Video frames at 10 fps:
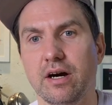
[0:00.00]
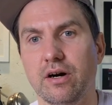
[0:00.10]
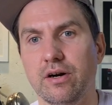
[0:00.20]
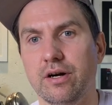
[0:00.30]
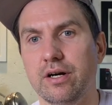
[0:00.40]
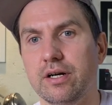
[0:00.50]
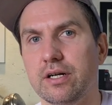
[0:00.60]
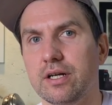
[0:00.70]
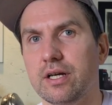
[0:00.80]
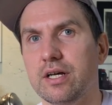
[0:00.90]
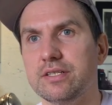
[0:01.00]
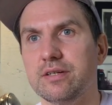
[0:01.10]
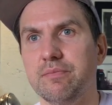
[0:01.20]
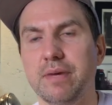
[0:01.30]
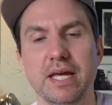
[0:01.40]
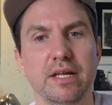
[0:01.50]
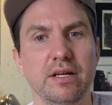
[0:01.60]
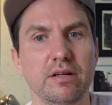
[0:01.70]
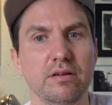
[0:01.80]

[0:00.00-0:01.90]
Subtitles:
are custom made